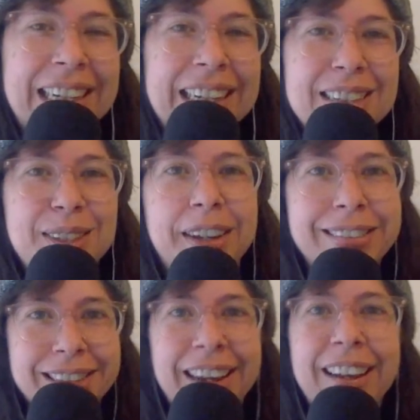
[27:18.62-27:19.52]
It
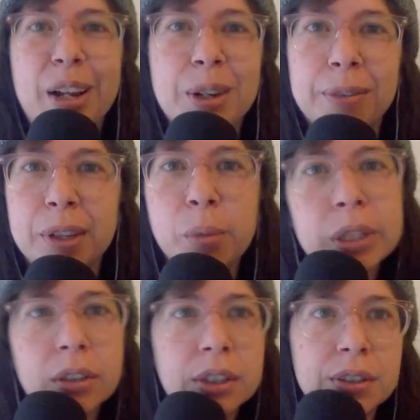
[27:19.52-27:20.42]
sucks, and I definitely
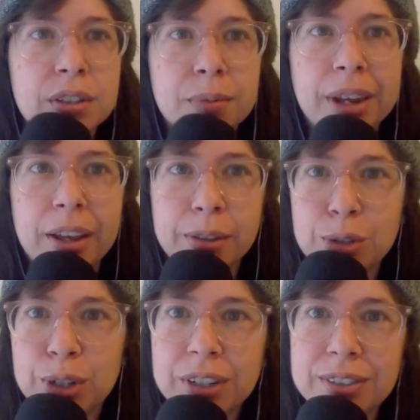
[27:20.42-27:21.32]
will lose my health
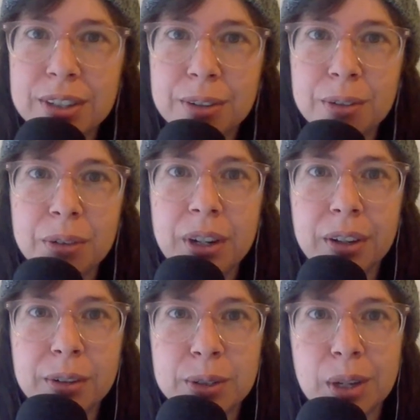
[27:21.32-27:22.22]
insurance in
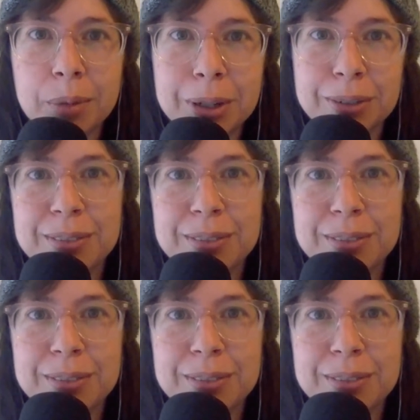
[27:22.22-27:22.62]
in the summer.